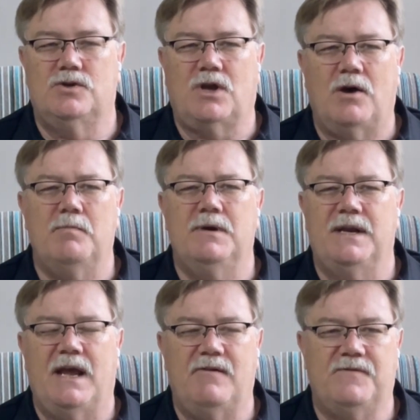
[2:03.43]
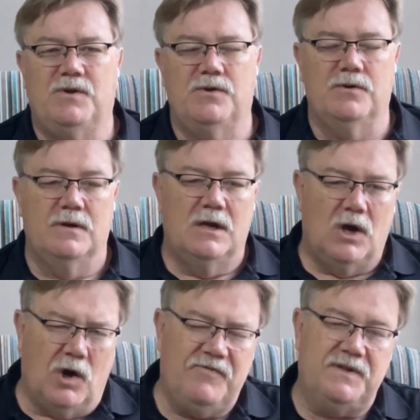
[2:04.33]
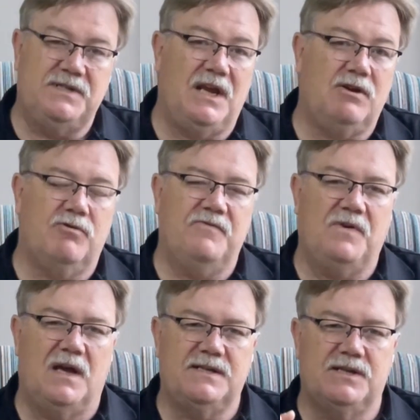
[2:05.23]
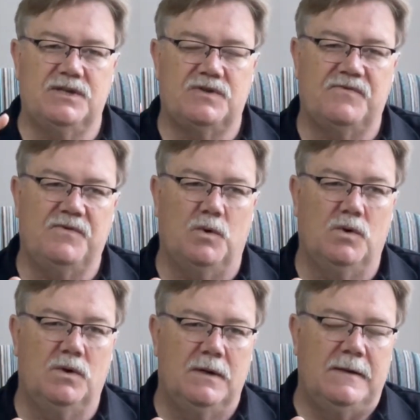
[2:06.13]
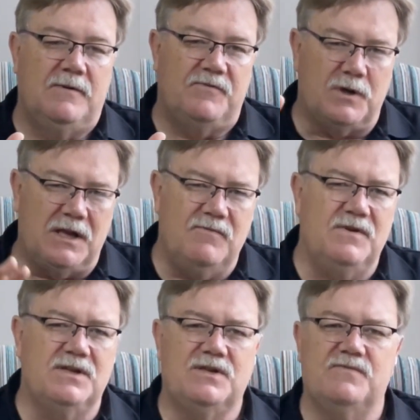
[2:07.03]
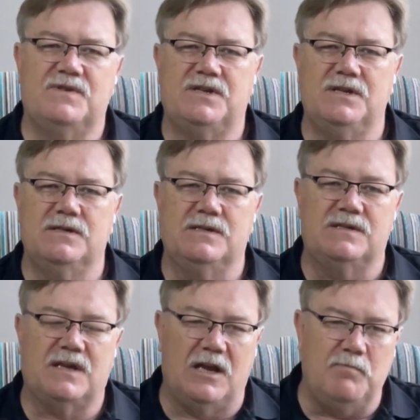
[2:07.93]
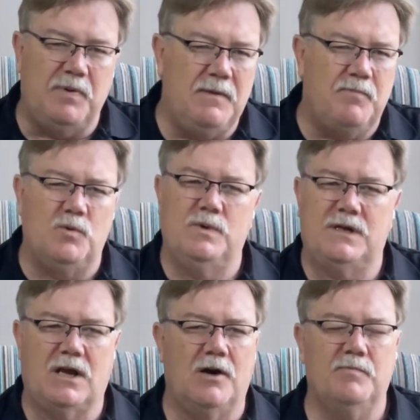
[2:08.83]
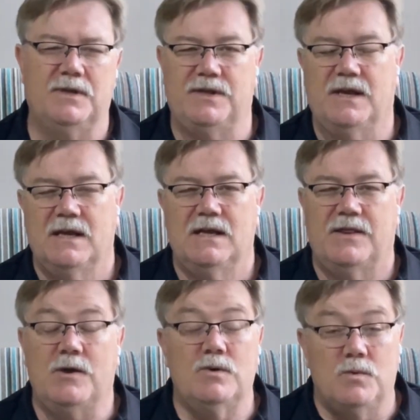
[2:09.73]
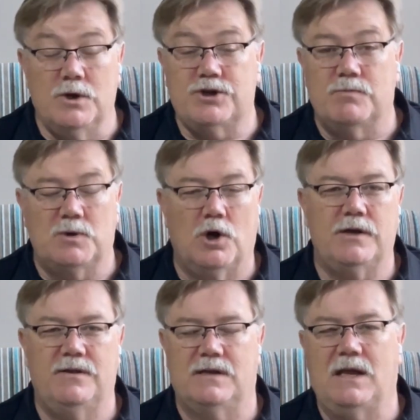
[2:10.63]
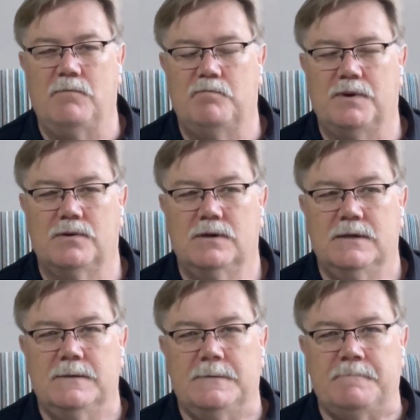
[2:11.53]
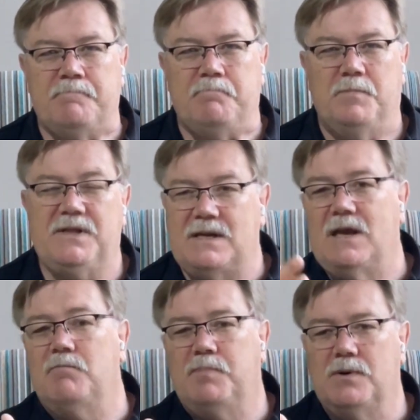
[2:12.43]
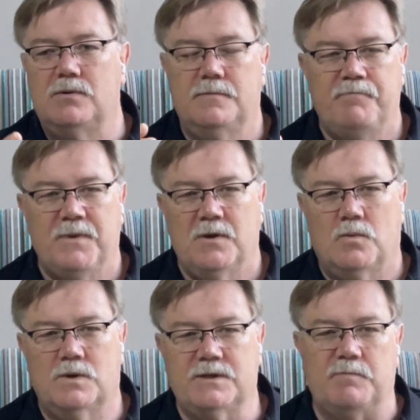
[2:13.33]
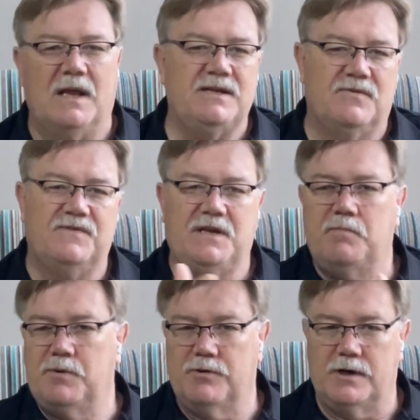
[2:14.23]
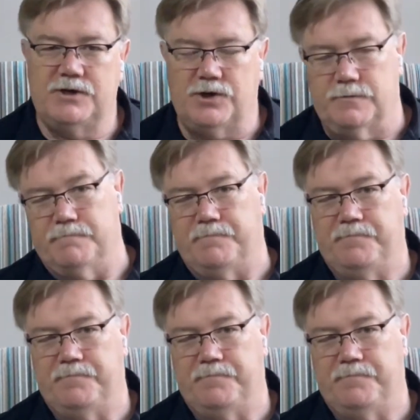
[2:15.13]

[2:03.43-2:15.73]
come and have to offer sacrifices for forgiveness of sins, and people would come and they would worship God in the temple. But the temple was a place of separation.